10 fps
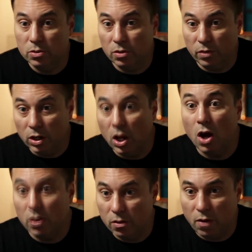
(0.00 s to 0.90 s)
sort of
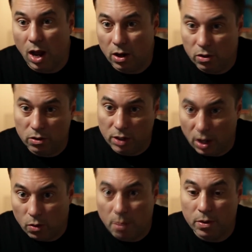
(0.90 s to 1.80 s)
unlock the rack or
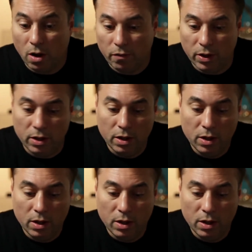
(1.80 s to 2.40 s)
get a weapon off it,